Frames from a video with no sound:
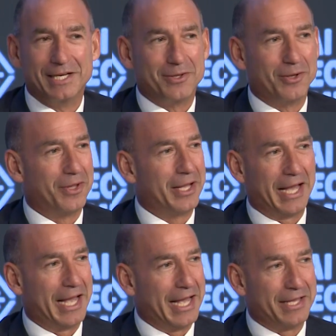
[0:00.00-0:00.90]
But
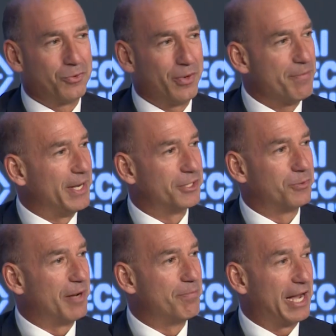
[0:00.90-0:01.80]
20 minutes to
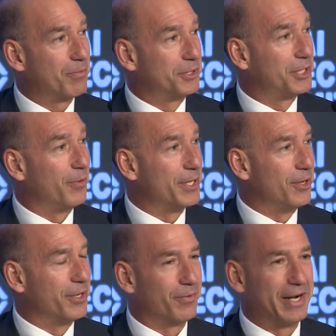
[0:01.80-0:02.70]
unpack what's going
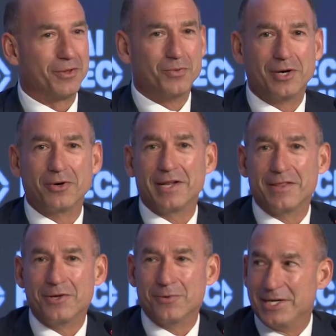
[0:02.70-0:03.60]
on around the world and in the
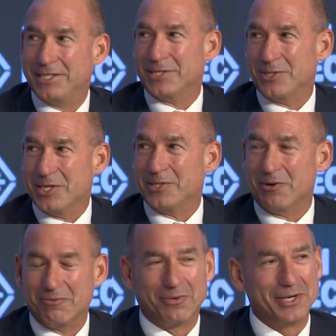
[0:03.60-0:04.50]
US is not
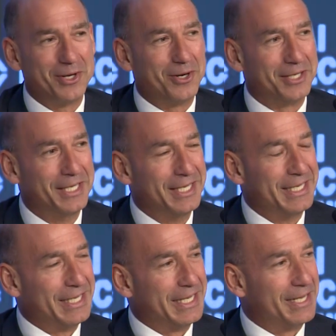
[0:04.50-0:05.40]
very long.
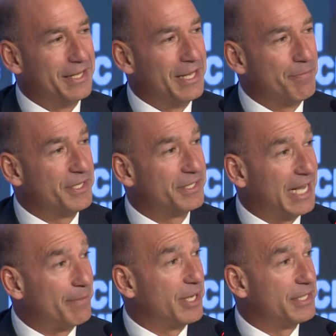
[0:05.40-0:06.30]
Let me
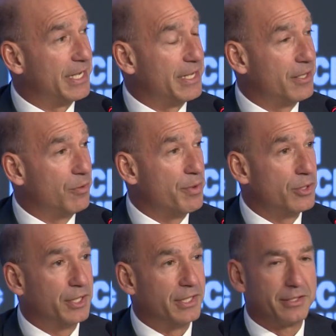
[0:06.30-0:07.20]
start by saying, though, when we
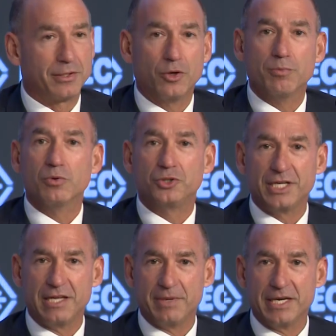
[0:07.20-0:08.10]
look at global
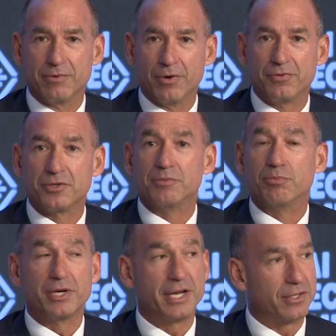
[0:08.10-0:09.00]
GDP growth, just to
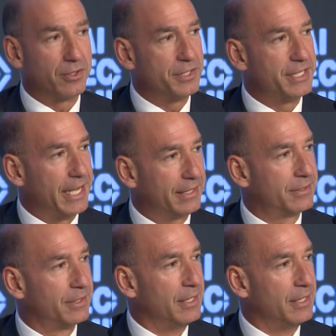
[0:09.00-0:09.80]
put it in context,